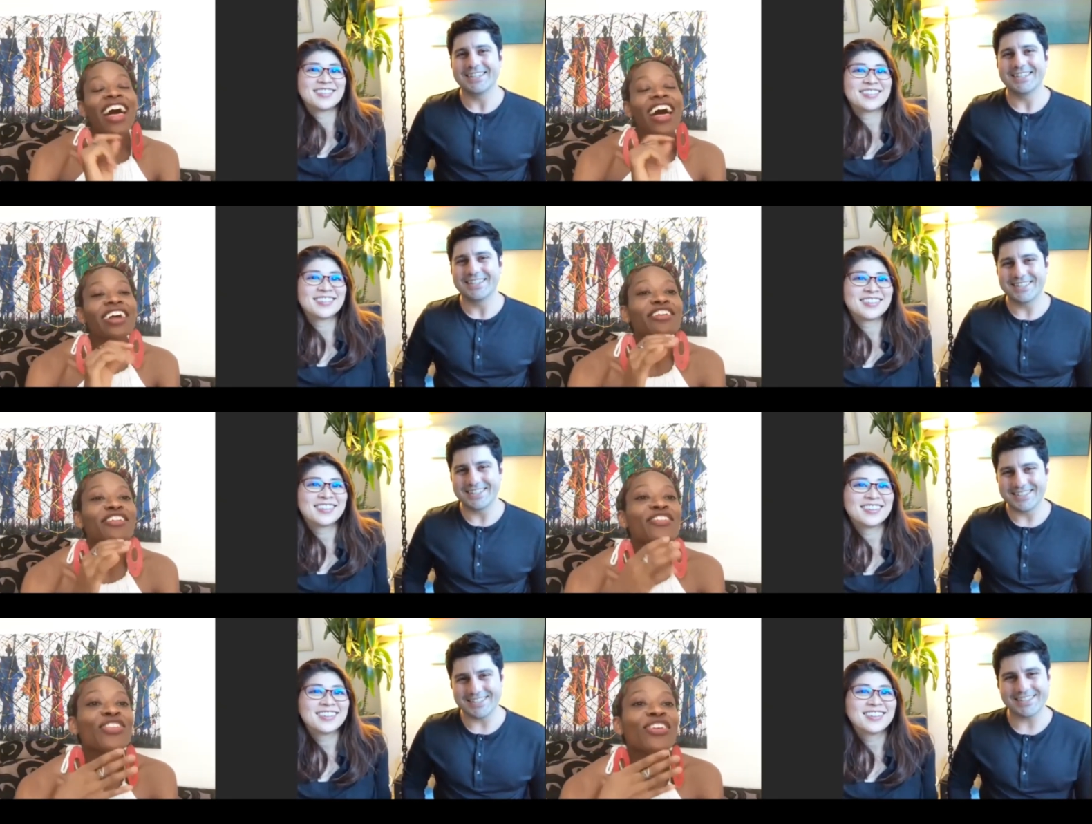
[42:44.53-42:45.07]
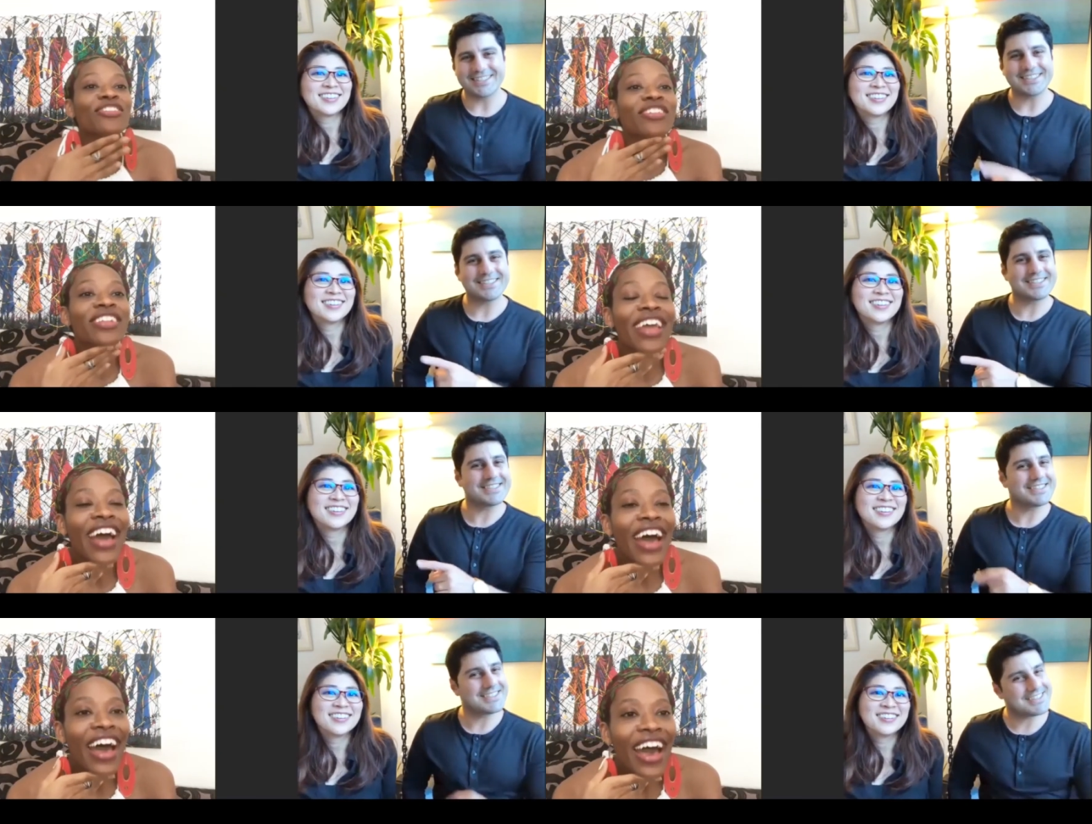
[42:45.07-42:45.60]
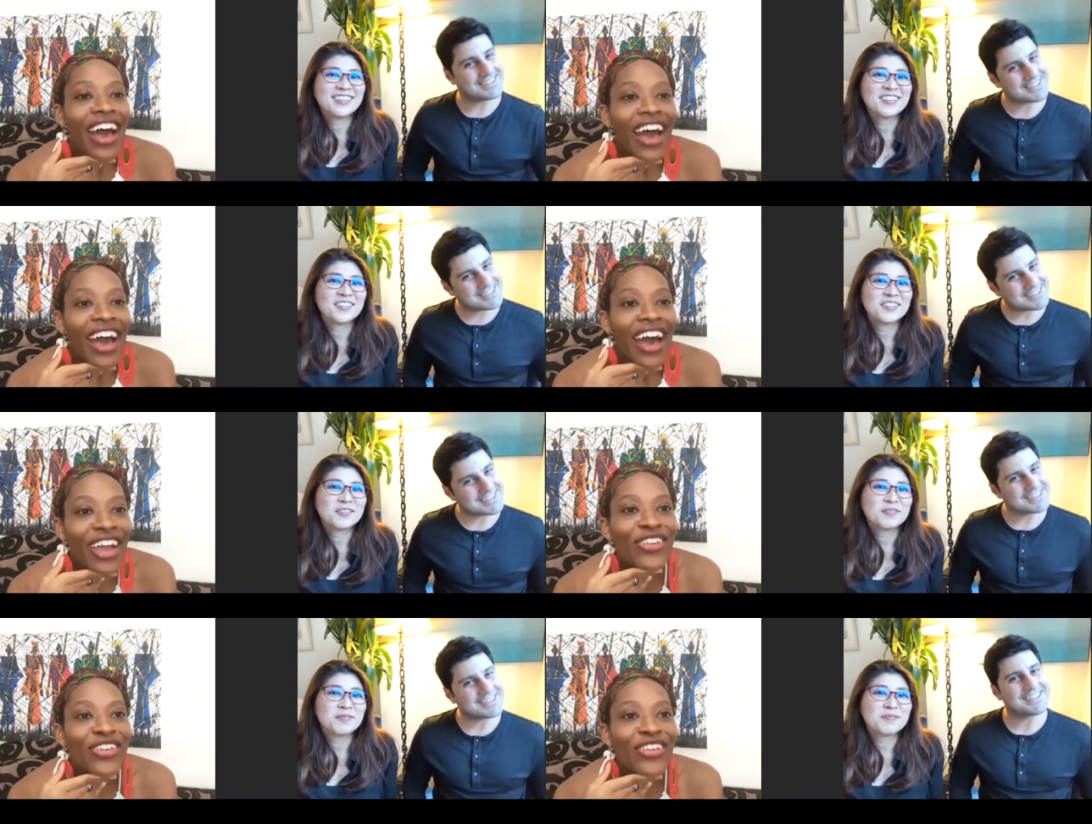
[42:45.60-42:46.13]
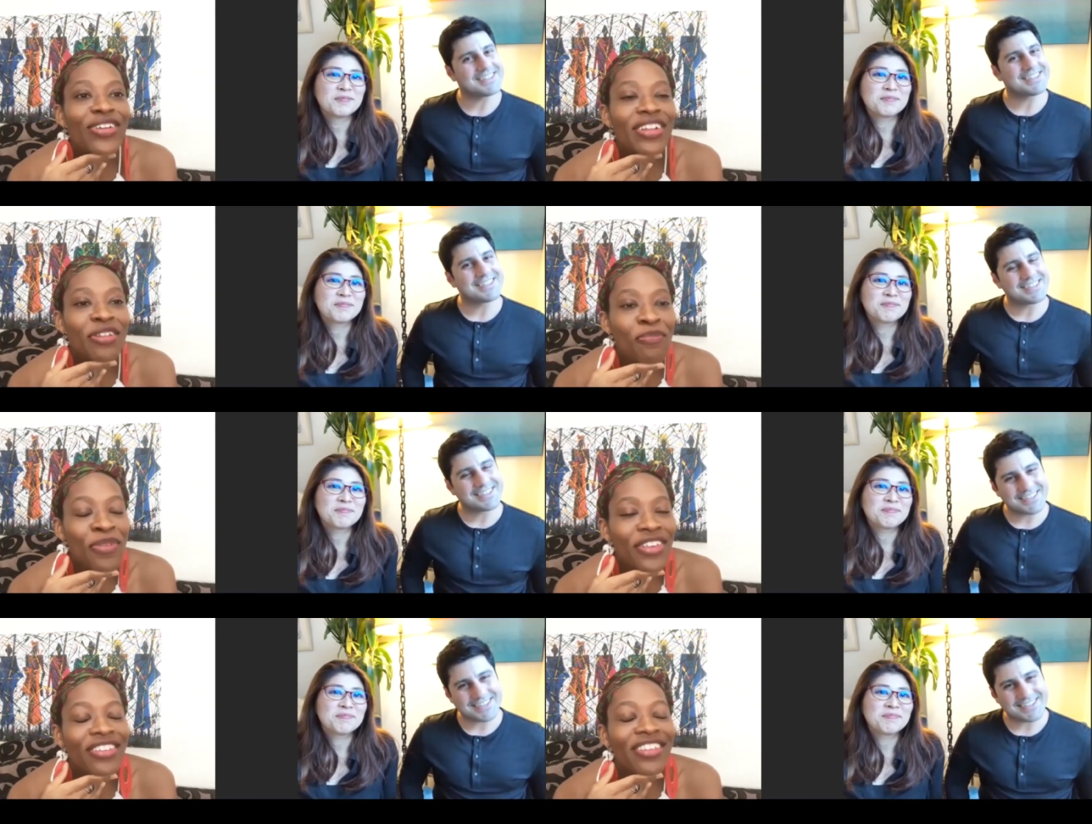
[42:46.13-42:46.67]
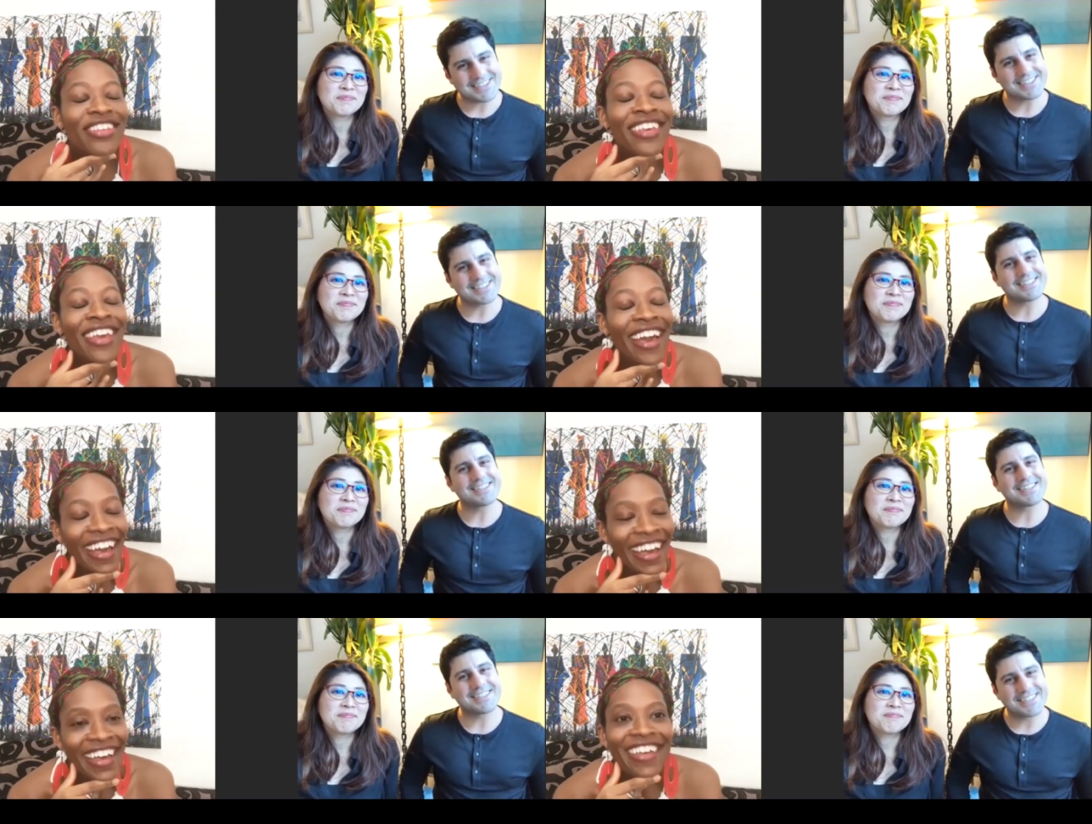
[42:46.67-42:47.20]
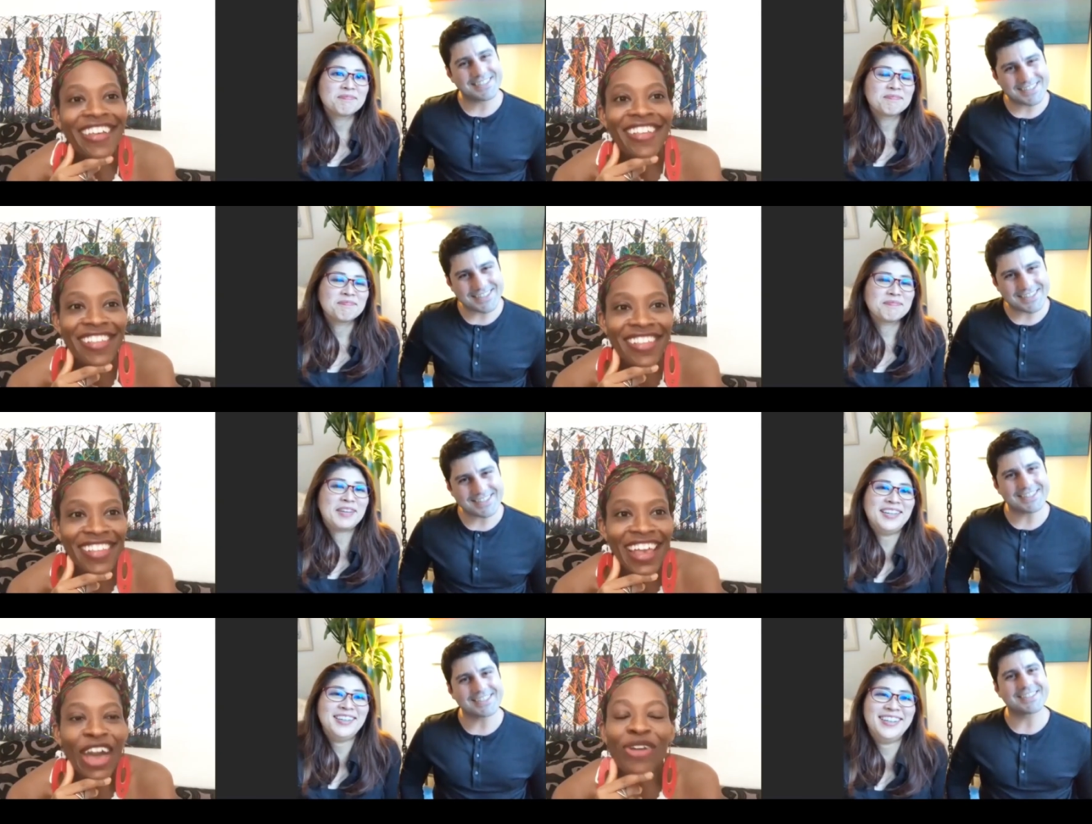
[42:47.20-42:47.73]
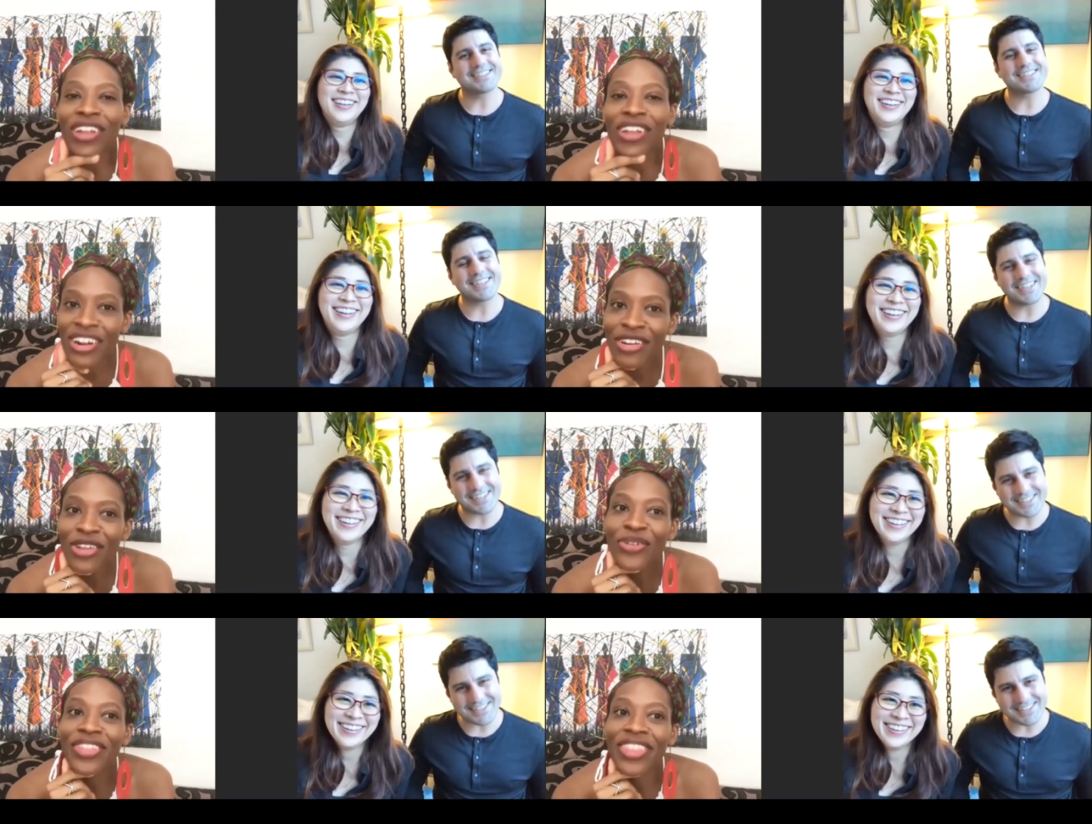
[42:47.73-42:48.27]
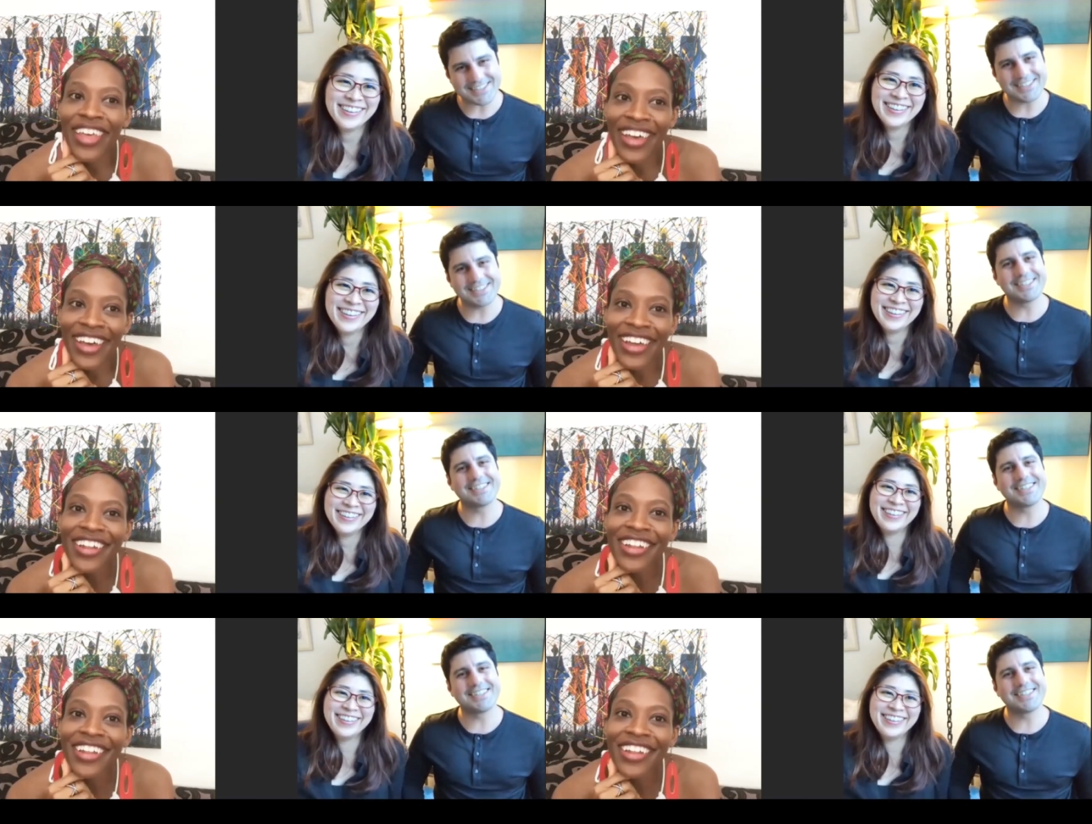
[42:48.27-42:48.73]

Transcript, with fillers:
Speaker 1: is such an accurate depiction. Yes, I would agree yeah. with that.